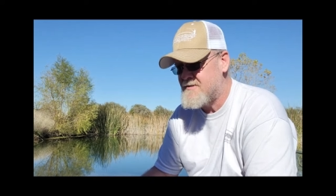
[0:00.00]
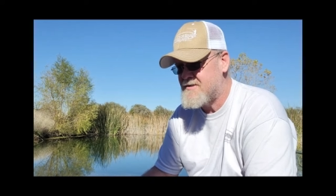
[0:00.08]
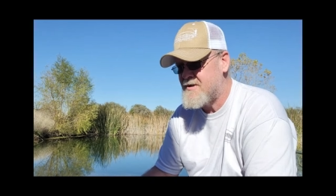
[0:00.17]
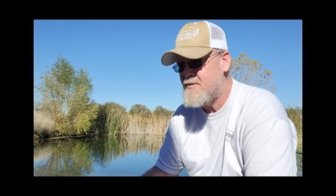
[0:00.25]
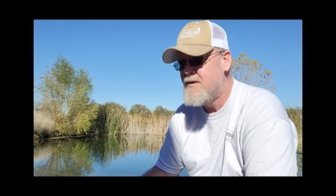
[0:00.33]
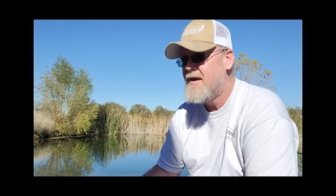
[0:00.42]

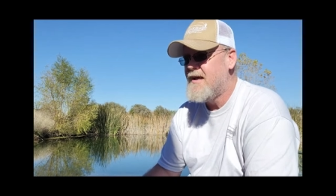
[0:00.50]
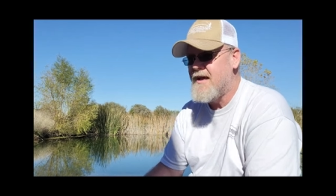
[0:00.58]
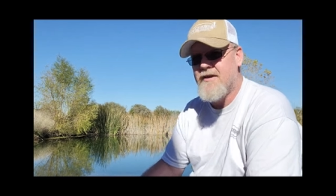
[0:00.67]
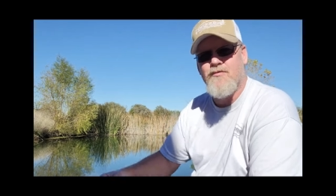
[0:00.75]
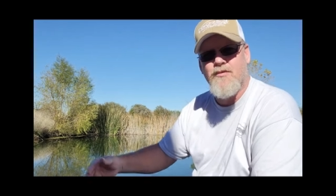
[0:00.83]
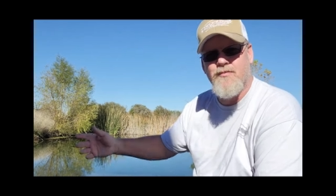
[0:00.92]
So
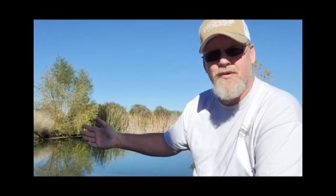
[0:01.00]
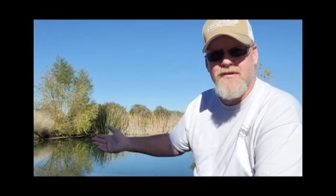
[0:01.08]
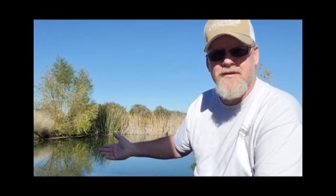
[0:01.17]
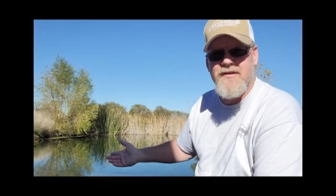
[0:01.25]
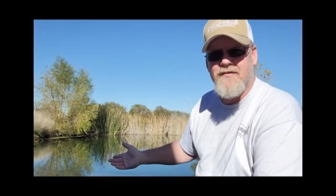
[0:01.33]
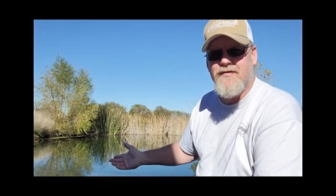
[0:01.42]
as we're
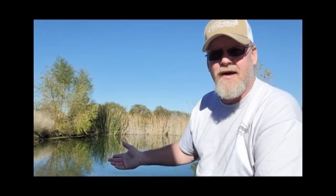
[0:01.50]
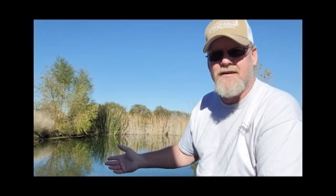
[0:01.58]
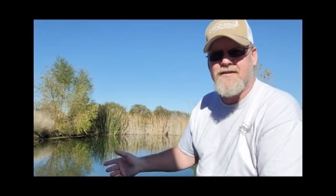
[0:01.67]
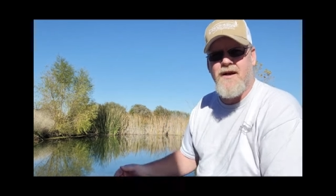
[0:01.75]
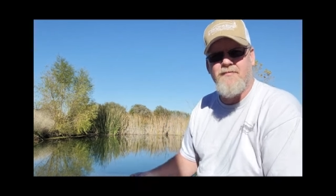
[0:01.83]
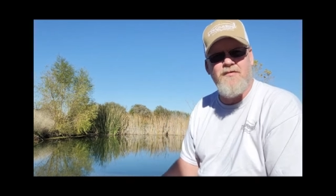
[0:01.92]
building the fly
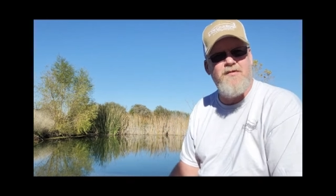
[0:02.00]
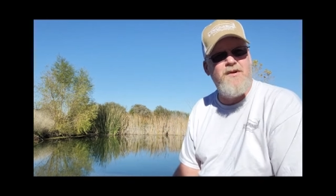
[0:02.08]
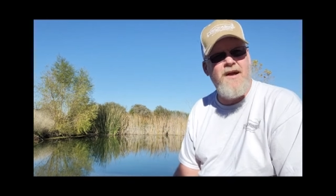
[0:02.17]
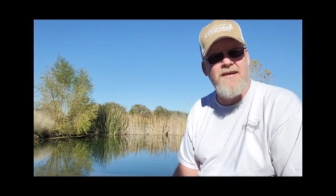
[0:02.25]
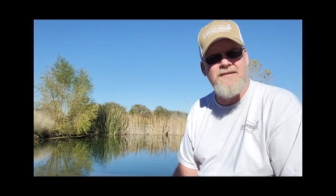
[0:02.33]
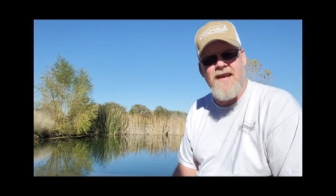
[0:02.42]
shop, if you
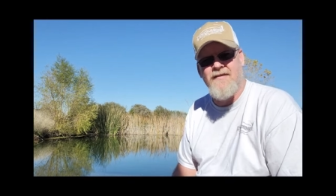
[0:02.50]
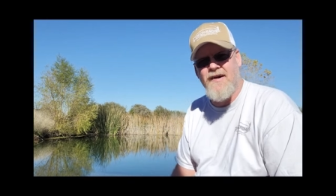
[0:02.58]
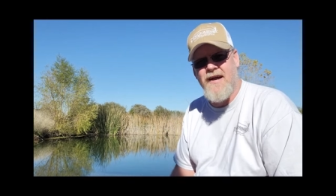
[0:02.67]
guys have